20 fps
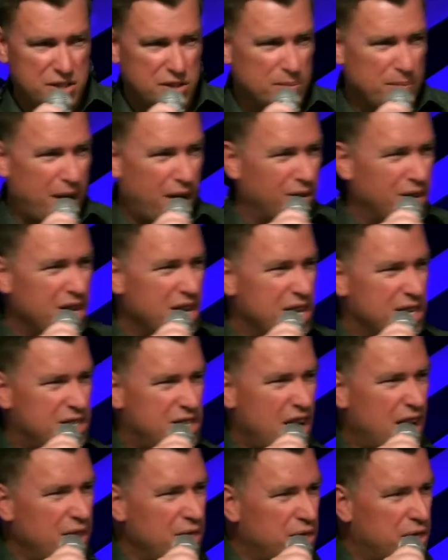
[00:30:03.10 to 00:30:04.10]
to about
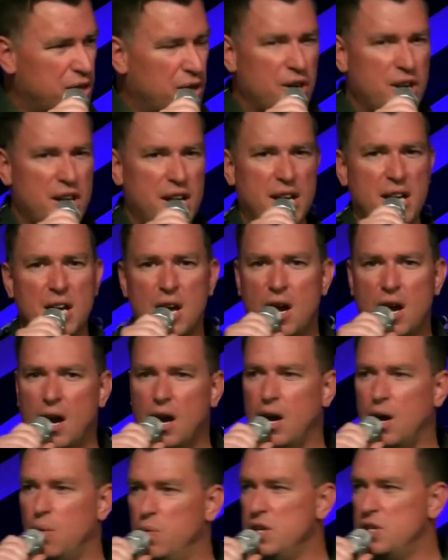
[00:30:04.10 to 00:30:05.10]
10.30
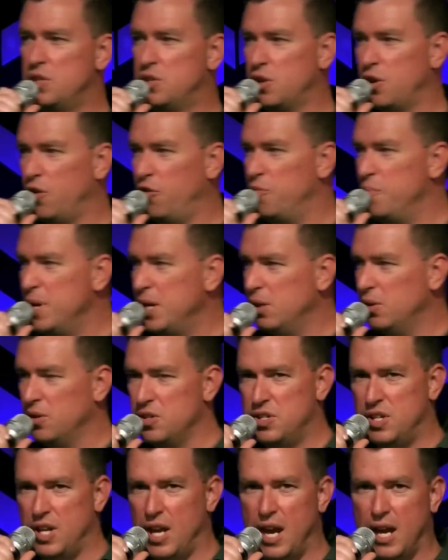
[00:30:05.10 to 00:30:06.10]
uh, we serve
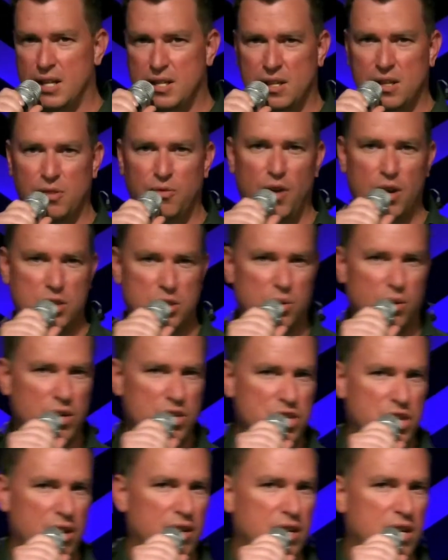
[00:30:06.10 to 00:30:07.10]
meals at the Fostoria
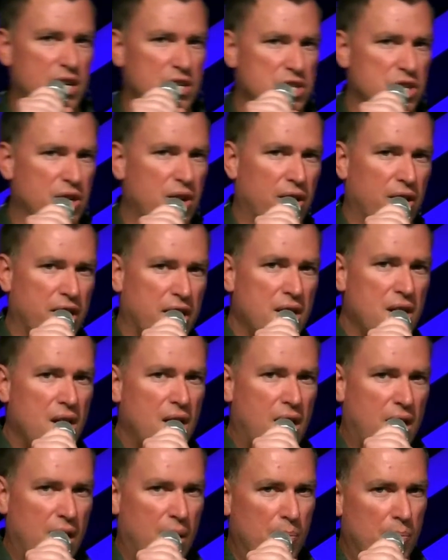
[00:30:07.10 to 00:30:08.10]
sharing kitchen on
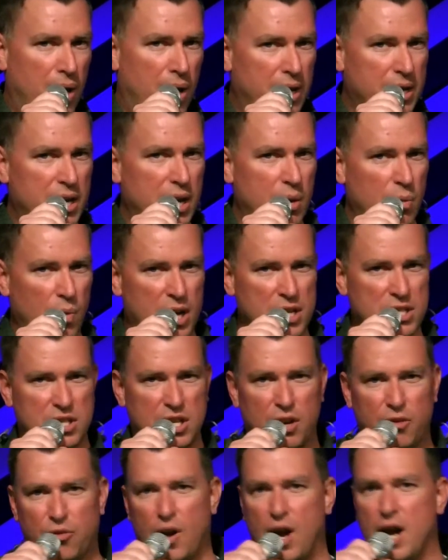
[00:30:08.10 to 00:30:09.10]
uh, monday
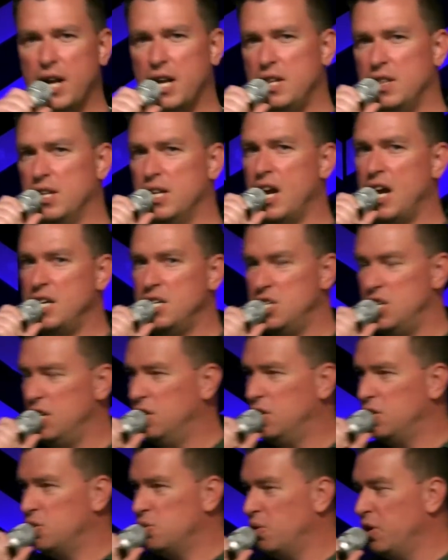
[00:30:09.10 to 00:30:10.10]
wednesday friday the
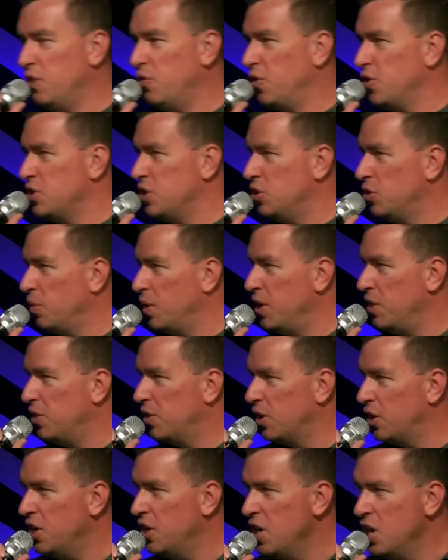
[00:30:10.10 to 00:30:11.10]
19th the 21st and
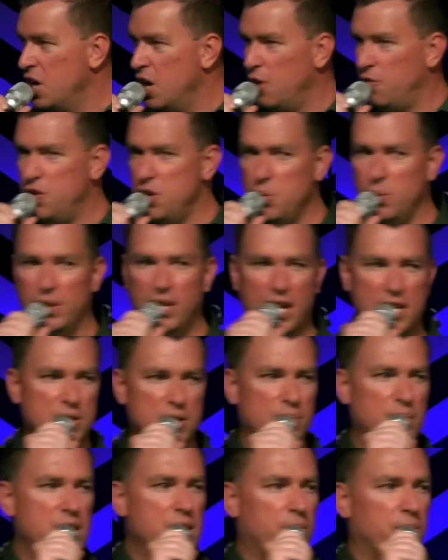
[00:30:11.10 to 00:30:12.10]
23rd if you would like
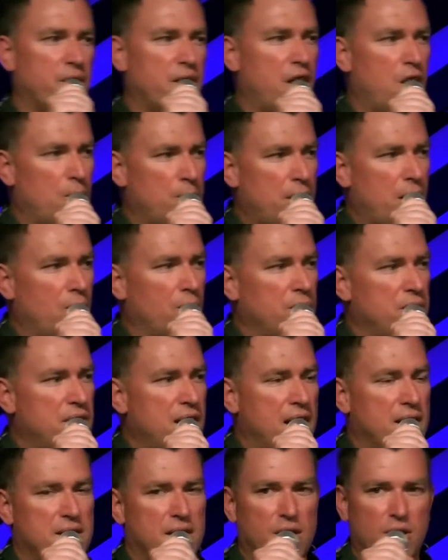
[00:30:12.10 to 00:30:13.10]
to be able to help out with
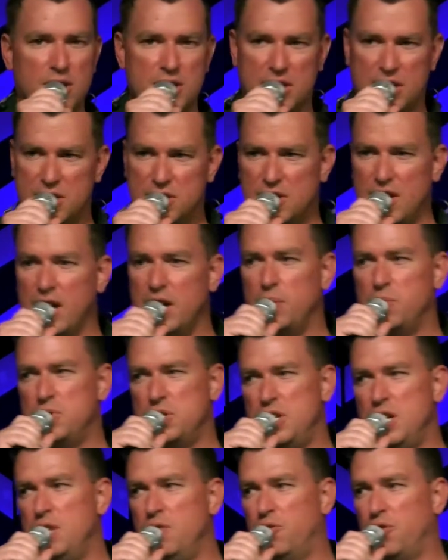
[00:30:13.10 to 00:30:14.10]
that there is a sign-up
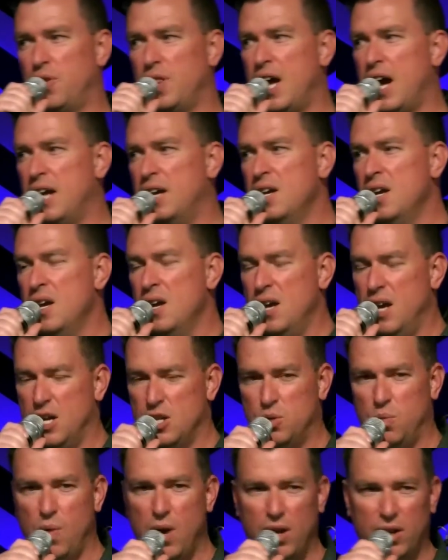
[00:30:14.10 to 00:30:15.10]
sheet for that
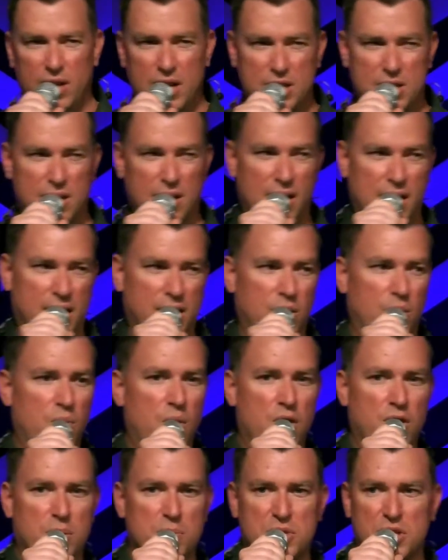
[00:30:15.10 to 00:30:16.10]
as well as at the
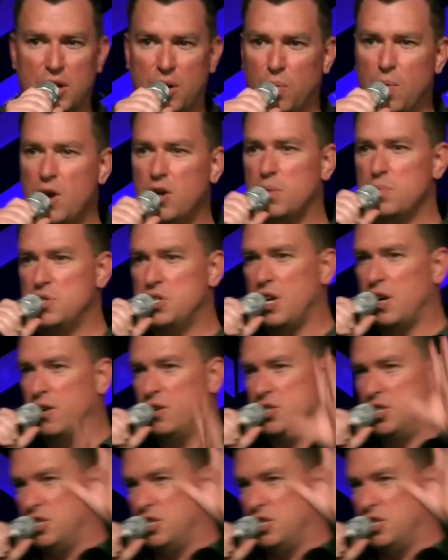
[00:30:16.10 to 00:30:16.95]
welcome center welcome center is